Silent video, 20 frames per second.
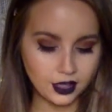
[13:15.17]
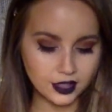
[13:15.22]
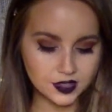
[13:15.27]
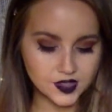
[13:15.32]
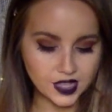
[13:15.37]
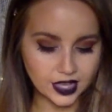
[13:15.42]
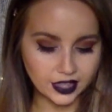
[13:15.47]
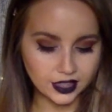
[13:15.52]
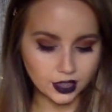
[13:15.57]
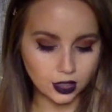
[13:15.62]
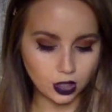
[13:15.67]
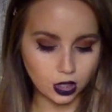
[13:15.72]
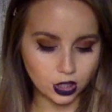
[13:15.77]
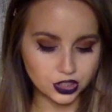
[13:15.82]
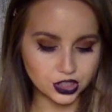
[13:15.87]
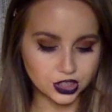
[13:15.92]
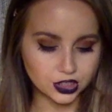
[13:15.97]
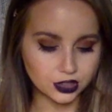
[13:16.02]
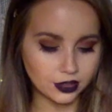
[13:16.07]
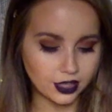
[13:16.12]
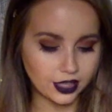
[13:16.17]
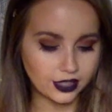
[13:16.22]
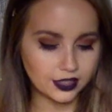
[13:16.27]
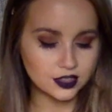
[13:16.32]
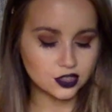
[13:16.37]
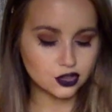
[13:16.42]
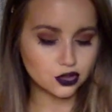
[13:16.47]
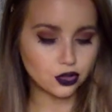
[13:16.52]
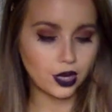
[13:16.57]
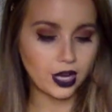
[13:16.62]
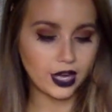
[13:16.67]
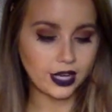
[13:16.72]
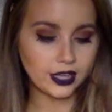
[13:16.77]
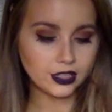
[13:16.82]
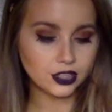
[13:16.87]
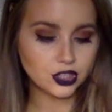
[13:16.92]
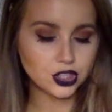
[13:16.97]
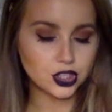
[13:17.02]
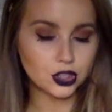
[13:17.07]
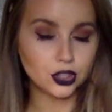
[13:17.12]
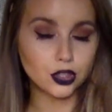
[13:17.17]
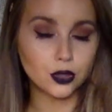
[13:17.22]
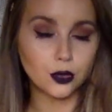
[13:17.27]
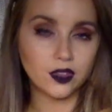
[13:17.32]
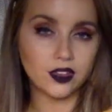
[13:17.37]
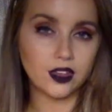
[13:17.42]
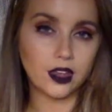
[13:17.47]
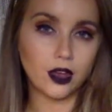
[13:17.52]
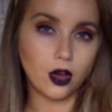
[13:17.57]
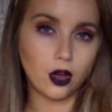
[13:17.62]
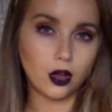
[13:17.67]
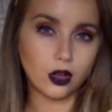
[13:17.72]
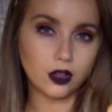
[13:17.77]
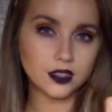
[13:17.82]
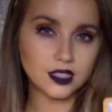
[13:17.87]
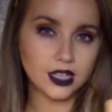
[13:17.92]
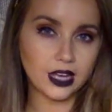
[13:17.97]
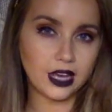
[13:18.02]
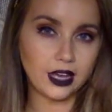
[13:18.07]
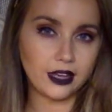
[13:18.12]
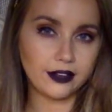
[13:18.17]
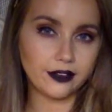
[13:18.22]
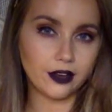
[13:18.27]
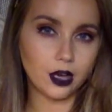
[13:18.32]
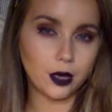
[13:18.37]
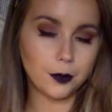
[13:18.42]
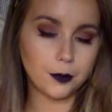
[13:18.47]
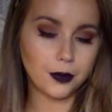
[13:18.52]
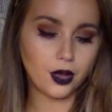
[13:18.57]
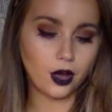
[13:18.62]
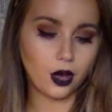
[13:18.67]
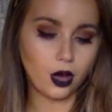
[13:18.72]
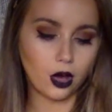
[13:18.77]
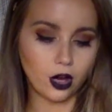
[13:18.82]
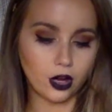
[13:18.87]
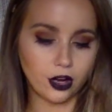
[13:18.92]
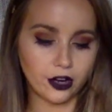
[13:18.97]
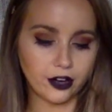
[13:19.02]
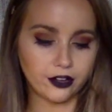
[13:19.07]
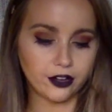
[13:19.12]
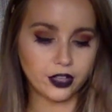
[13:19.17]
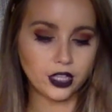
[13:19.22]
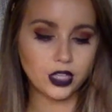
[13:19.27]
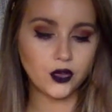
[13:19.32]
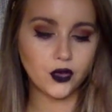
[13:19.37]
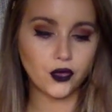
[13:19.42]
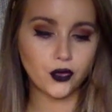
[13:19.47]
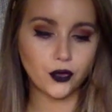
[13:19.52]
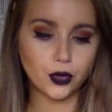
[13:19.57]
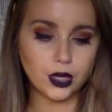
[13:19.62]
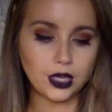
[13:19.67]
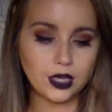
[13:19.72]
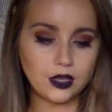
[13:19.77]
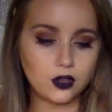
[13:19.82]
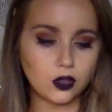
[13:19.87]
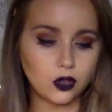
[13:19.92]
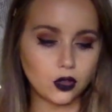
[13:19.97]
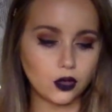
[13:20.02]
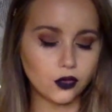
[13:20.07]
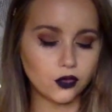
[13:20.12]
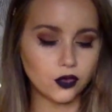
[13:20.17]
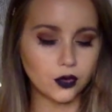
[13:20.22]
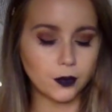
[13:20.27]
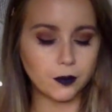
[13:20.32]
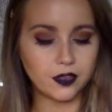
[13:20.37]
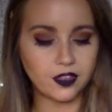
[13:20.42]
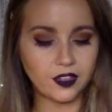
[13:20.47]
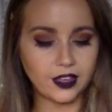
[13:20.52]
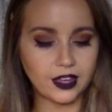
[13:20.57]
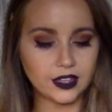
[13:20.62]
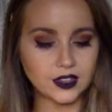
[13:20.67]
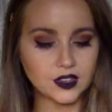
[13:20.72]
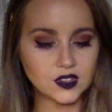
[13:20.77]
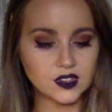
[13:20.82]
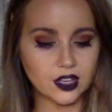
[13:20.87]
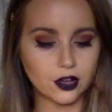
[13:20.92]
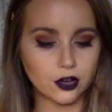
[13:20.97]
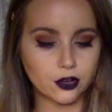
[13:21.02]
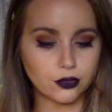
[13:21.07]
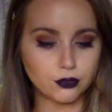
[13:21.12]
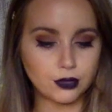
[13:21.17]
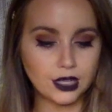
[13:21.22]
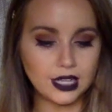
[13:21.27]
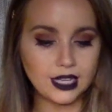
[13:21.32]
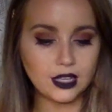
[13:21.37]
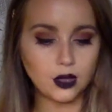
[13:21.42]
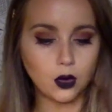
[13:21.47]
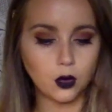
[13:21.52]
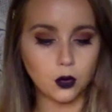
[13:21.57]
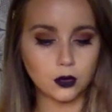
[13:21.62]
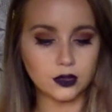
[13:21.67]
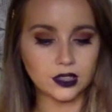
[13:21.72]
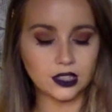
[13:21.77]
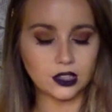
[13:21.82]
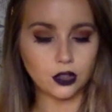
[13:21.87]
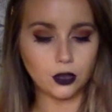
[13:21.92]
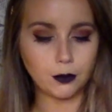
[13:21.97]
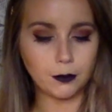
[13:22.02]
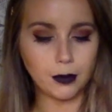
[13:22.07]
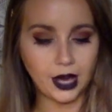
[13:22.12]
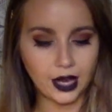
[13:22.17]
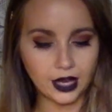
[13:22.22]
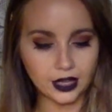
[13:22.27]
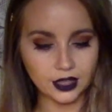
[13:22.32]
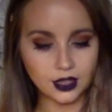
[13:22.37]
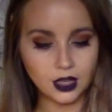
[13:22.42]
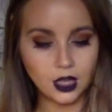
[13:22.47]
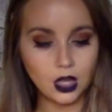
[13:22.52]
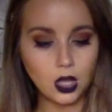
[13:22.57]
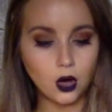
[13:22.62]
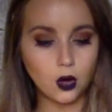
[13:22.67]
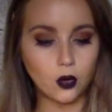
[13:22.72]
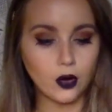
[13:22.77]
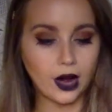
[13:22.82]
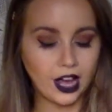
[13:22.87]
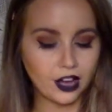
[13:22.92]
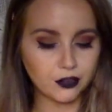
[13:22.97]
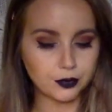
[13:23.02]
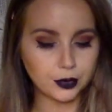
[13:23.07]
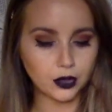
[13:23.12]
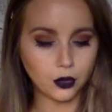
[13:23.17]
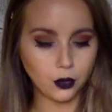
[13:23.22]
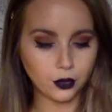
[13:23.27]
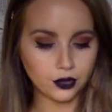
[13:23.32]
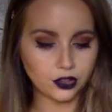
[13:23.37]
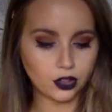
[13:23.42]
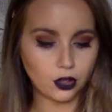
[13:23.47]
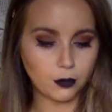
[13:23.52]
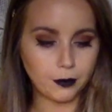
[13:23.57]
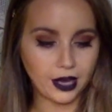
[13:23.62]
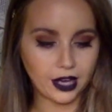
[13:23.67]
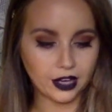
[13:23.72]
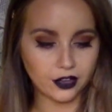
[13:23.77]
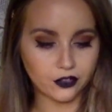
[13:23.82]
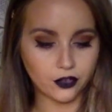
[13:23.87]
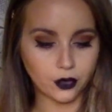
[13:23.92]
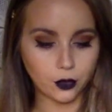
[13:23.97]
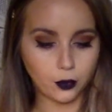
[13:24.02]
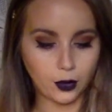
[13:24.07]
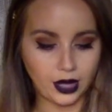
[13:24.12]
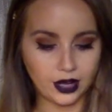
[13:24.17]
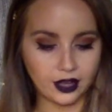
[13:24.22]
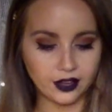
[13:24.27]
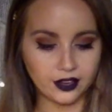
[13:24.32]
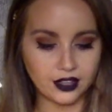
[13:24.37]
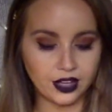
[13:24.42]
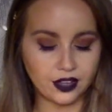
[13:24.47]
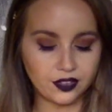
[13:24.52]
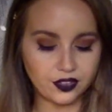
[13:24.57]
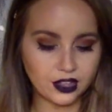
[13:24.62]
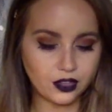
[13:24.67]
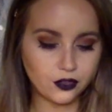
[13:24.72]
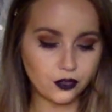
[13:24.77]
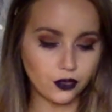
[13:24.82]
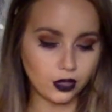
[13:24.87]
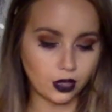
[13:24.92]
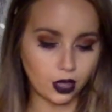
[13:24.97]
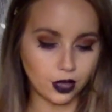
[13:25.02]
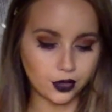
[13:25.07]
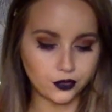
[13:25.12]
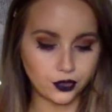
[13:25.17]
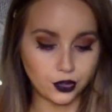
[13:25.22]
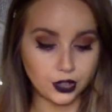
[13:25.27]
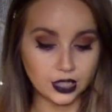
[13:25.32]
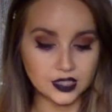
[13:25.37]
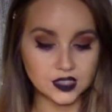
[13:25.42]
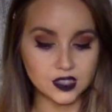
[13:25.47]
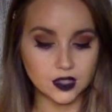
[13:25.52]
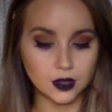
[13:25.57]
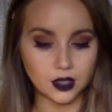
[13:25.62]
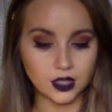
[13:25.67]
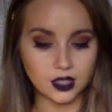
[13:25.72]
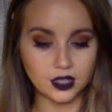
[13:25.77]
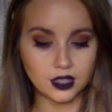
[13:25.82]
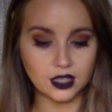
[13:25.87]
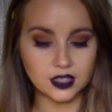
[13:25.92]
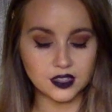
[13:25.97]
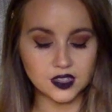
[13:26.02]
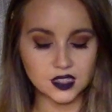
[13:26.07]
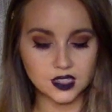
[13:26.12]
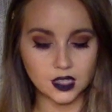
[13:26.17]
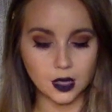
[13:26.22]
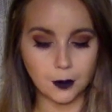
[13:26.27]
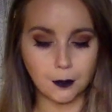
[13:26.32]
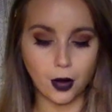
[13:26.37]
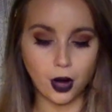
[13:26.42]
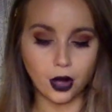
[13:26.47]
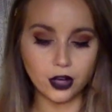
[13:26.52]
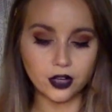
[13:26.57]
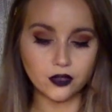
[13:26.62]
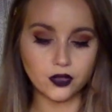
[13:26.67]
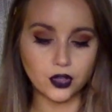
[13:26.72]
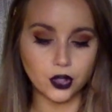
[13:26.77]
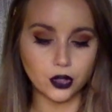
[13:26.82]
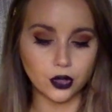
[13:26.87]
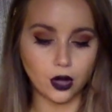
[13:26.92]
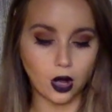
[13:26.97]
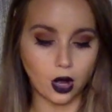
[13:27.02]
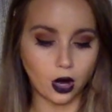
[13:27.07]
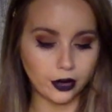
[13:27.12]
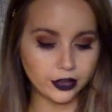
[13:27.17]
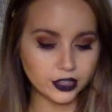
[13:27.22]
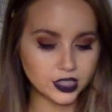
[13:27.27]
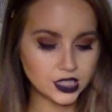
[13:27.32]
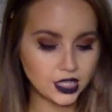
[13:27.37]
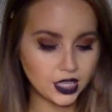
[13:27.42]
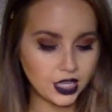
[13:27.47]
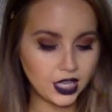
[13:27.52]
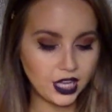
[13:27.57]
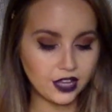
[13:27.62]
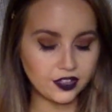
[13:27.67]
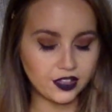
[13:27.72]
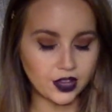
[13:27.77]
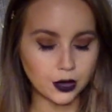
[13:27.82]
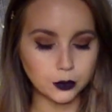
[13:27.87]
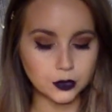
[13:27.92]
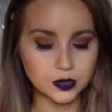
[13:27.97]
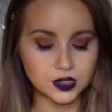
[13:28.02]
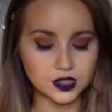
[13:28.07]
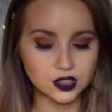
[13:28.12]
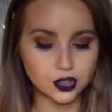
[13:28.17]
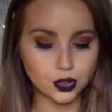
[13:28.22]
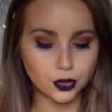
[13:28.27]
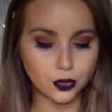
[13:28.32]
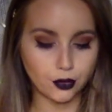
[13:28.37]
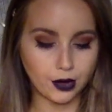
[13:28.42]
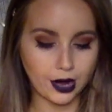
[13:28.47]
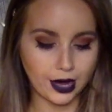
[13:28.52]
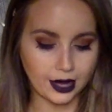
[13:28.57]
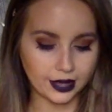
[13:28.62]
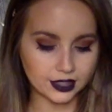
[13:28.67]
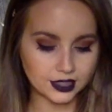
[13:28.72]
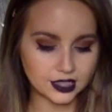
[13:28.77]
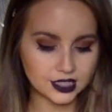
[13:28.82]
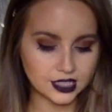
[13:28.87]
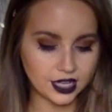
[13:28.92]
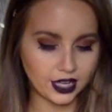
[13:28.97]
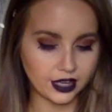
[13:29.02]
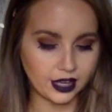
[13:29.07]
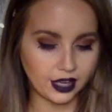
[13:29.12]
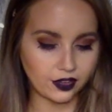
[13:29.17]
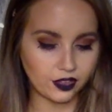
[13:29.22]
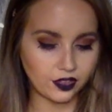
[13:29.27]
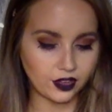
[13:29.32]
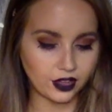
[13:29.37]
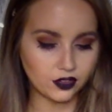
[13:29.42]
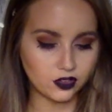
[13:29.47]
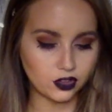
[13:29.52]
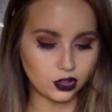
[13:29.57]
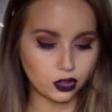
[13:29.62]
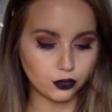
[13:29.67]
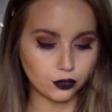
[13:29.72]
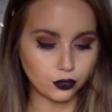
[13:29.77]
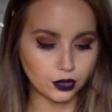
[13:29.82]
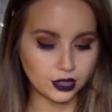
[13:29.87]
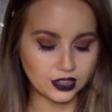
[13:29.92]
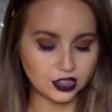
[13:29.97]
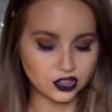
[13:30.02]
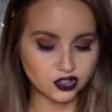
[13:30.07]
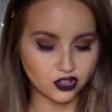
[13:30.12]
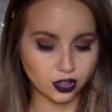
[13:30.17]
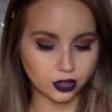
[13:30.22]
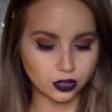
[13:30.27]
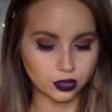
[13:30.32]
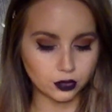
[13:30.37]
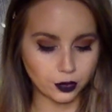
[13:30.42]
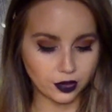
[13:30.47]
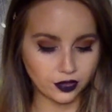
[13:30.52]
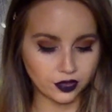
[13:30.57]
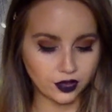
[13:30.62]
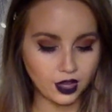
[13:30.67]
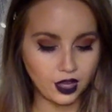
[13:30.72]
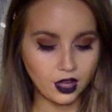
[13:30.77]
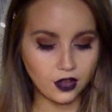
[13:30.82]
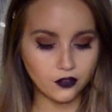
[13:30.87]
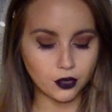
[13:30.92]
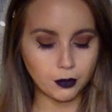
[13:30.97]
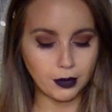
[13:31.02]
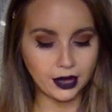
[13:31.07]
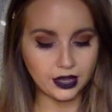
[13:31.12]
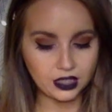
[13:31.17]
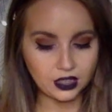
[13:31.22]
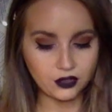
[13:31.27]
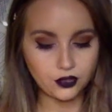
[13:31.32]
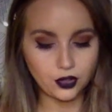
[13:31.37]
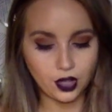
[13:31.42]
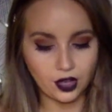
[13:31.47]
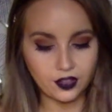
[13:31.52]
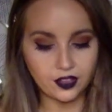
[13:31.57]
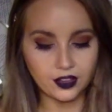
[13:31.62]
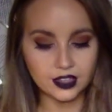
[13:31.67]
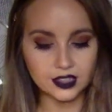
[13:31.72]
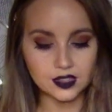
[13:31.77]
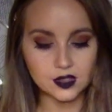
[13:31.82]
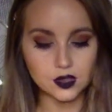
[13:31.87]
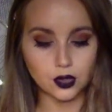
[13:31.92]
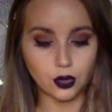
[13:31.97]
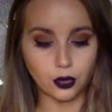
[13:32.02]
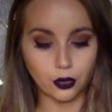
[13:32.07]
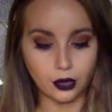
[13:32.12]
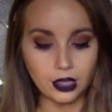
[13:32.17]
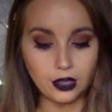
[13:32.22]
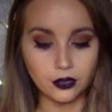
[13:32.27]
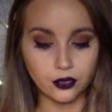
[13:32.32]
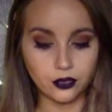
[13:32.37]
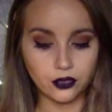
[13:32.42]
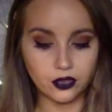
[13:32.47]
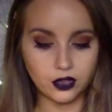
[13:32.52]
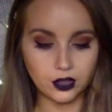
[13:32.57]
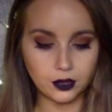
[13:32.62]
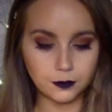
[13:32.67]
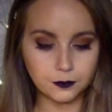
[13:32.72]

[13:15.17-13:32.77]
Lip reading: psychological, and it's trying to, with the All Tied Up card, free you from things that are really holding you back, or have been holding you back for a while. And I think for a lot of you, it's a part of your heart that was cracked, and I think that you've really struggled with. For many of you, I think it's grief.